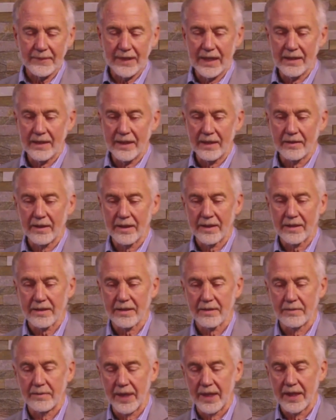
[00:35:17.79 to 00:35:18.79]
And now let
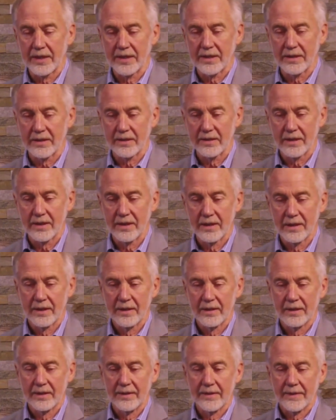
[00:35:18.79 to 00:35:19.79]
us imagine
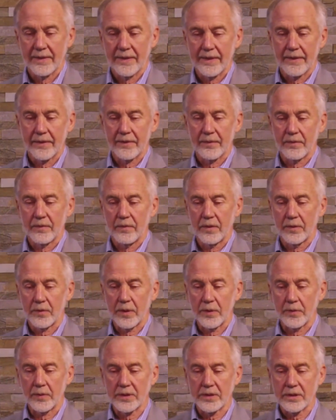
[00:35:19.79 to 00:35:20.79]
what
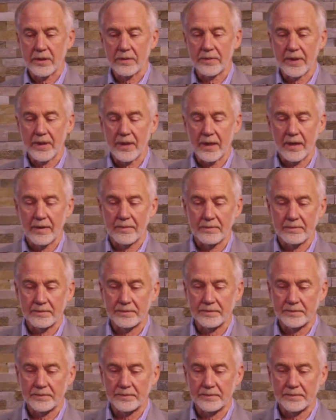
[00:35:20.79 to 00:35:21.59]
we wish to become.